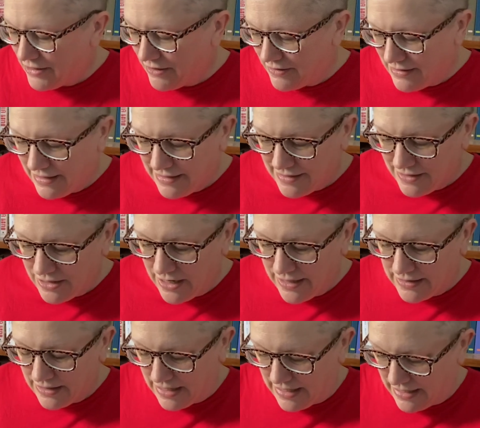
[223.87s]
it's
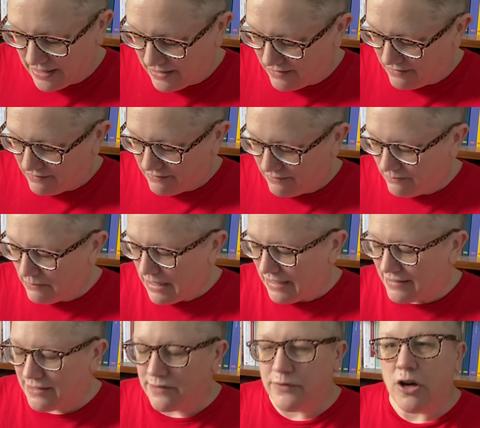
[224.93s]
not like
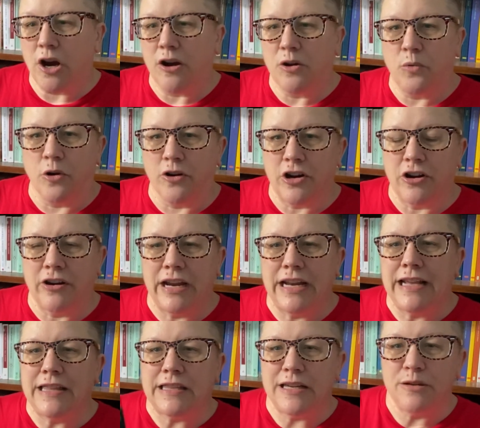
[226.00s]
massive artwork or
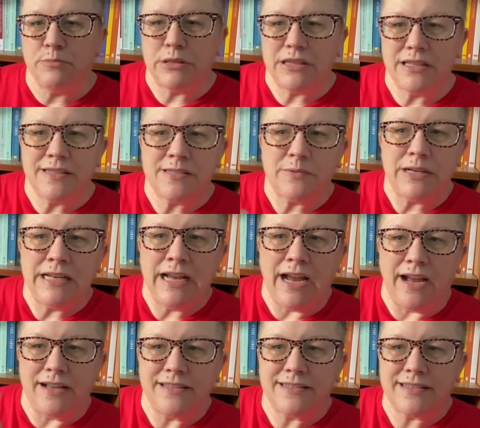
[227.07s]
anything, but this one
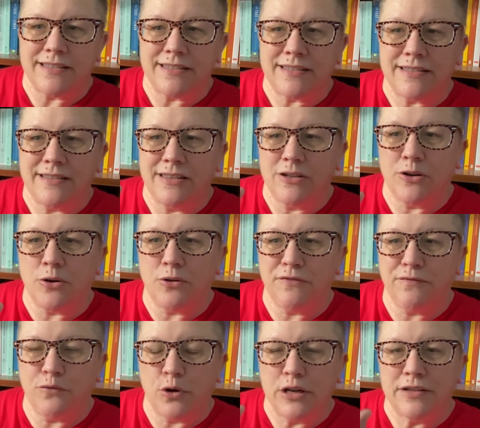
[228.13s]
has the gold
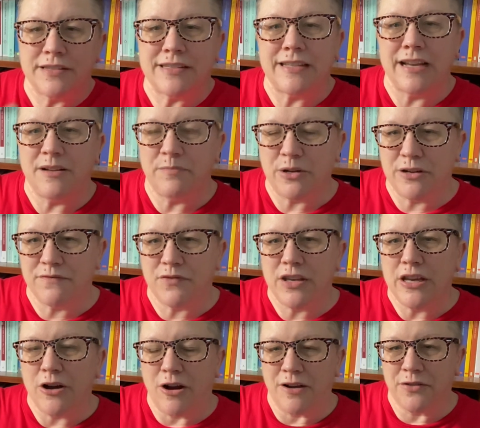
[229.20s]
foil stamp of
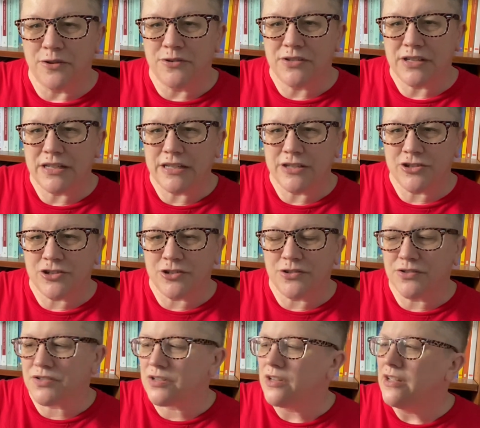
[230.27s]
the author's
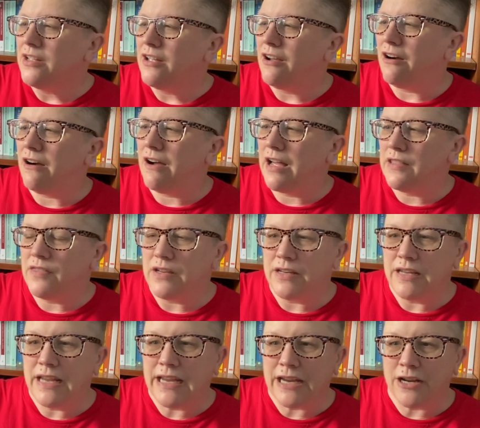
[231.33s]
initials on the
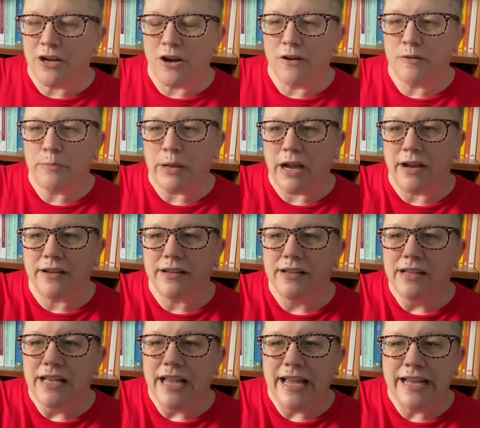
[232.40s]
naked hardback.
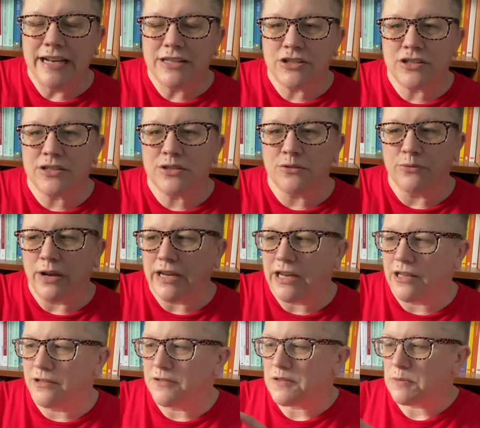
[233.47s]
And it's just a
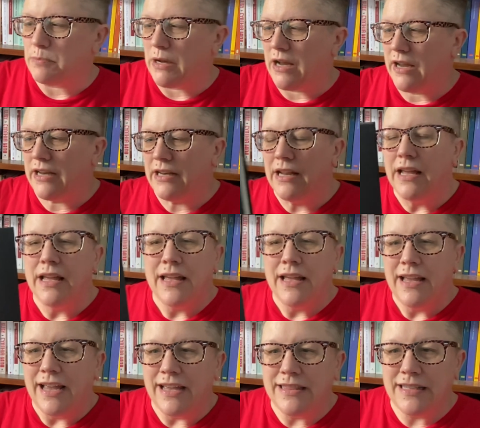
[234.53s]
regular spine.
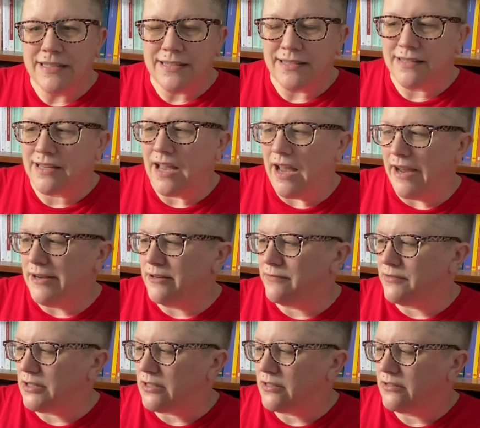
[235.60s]
And this is kind of
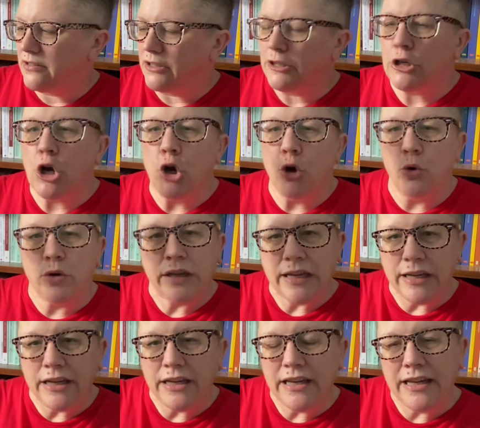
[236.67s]
a low
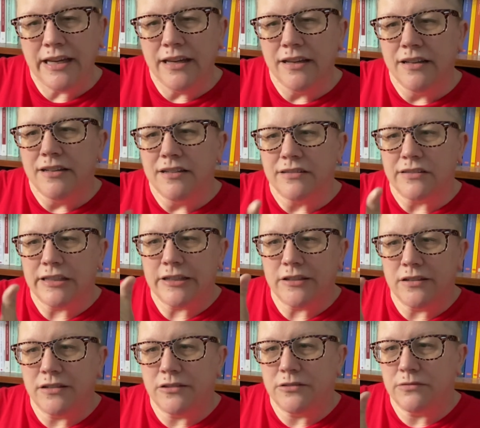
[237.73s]
key
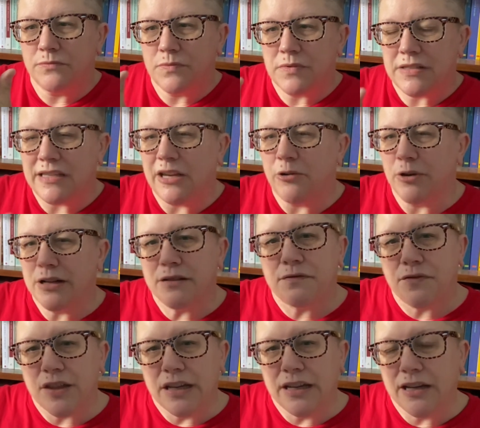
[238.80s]
little secretive
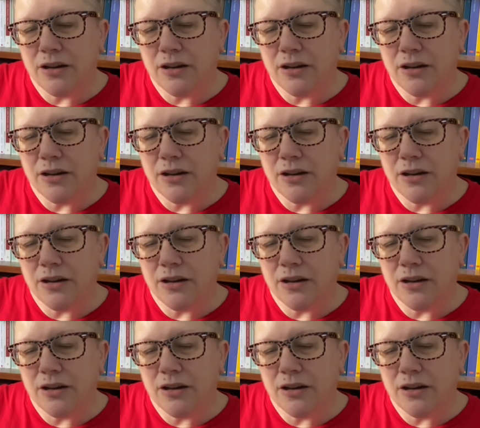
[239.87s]
thing